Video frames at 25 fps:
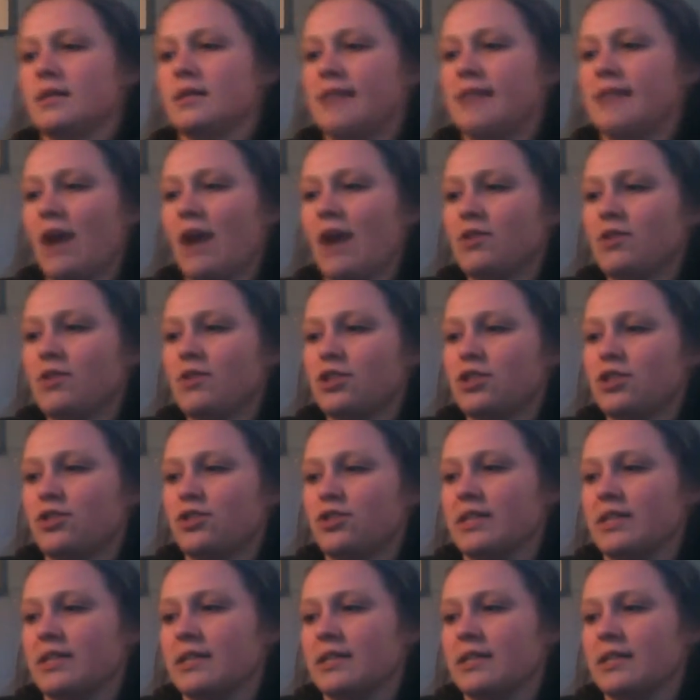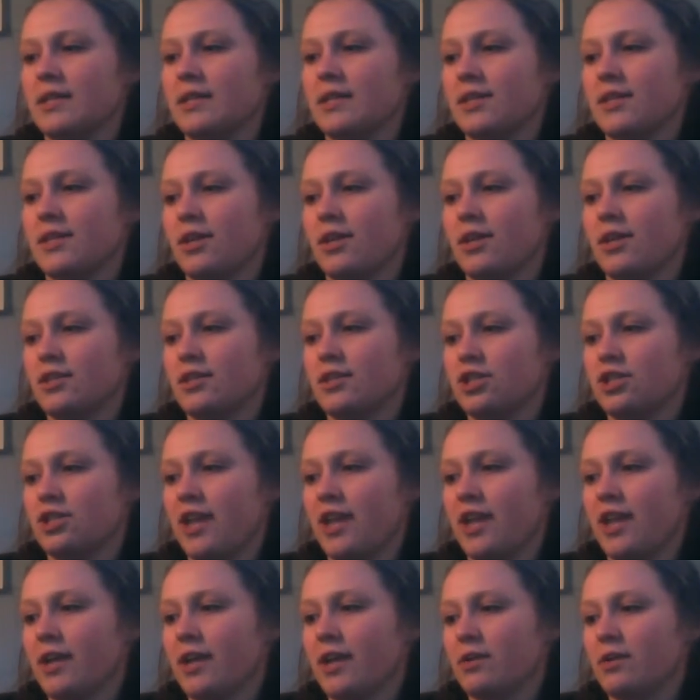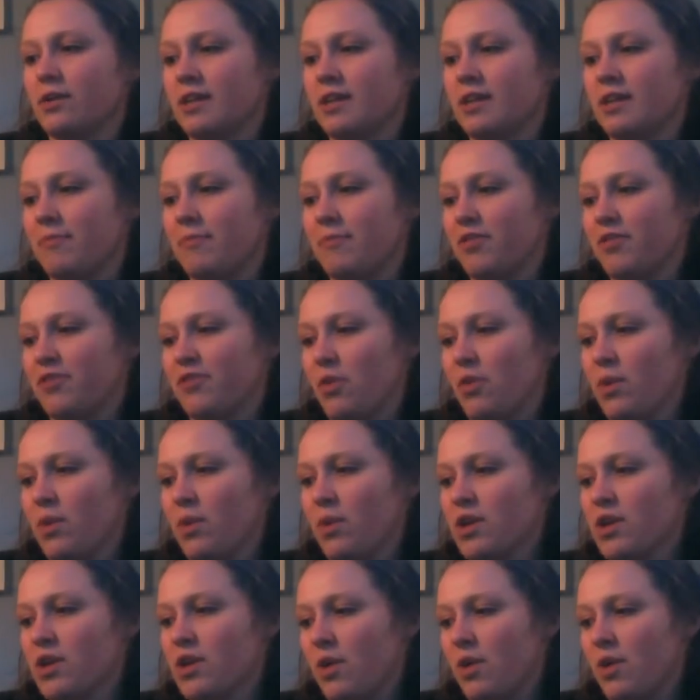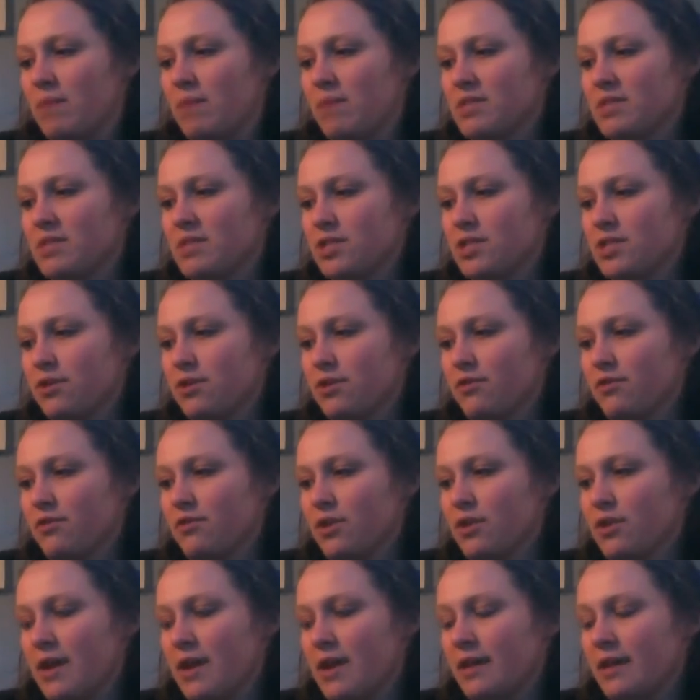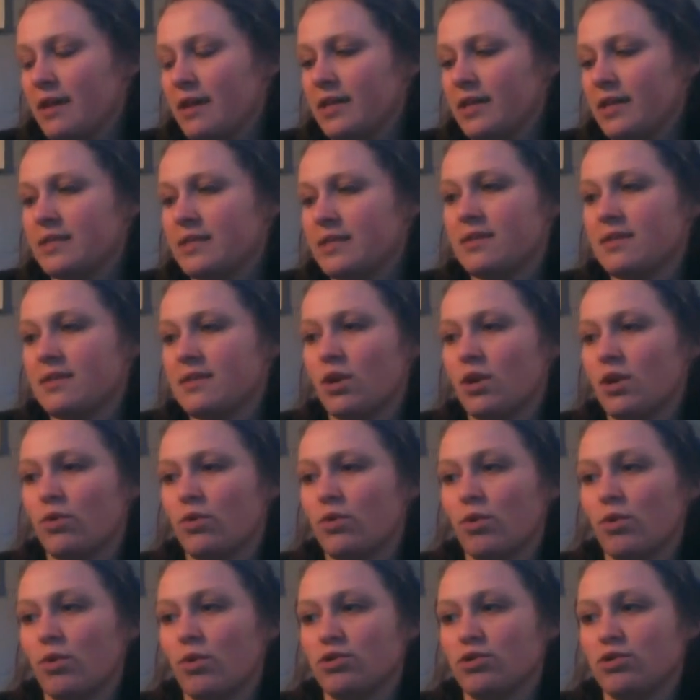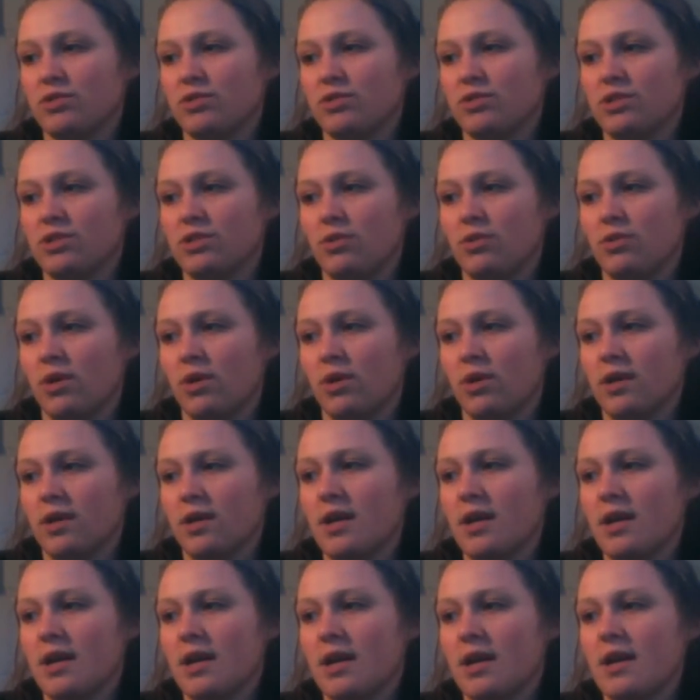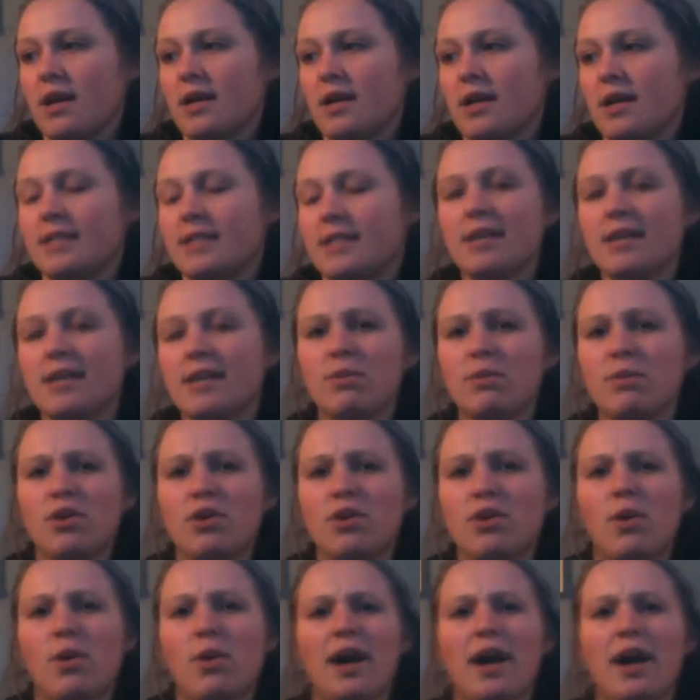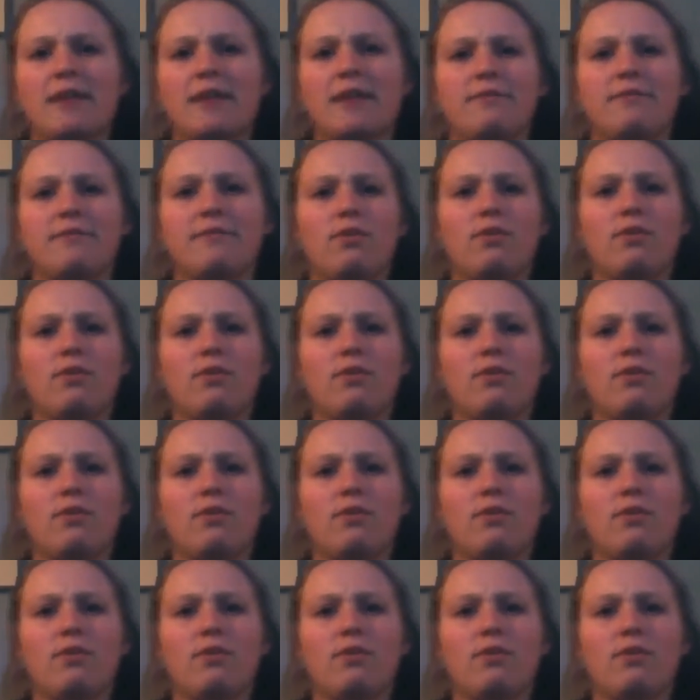Down the street, there's a shade goes up for the window on Mr. Vernelli's grocery store. Does anyone know what kind of